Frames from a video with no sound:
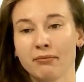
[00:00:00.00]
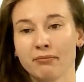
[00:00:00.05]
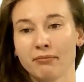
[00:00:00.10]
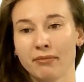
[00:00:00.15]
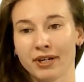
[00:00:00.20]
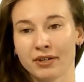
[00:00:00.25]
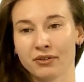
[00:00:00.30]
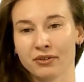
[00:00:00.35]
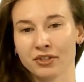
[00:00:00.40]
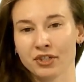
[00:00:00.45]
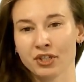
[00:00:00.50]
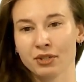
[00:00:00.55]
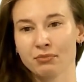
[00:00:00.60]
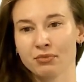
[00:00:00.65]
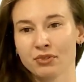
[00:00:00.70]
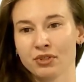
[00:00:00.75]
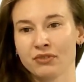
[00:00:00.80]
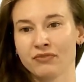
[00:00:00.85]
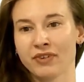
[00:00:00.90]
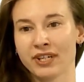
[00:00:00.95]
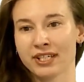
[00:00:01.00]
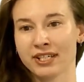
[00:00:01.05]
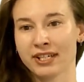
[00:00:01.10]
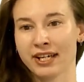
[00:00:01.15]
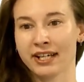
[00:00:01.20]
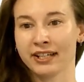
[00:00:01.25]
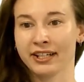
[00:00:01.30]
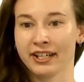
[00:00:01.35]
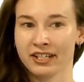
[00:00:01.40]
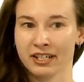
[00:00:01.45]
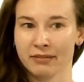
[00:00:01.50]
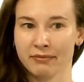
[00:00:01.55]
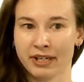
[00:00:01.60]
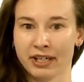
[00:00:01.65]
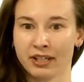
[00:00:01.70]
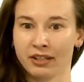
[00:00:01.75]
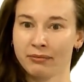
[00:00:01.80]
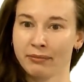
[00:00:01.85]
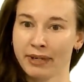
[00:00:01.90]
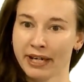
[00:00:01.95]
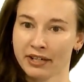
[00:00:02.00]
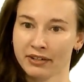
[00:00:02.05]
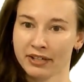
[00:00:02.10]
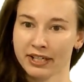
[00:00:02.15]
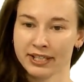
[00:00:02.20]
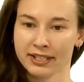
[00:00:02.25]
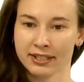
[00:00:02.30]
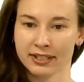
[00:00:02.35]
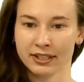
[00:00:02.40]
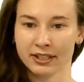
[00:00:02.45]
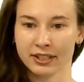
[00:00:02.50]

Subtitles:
microscope to investigate lithium metal in batteries.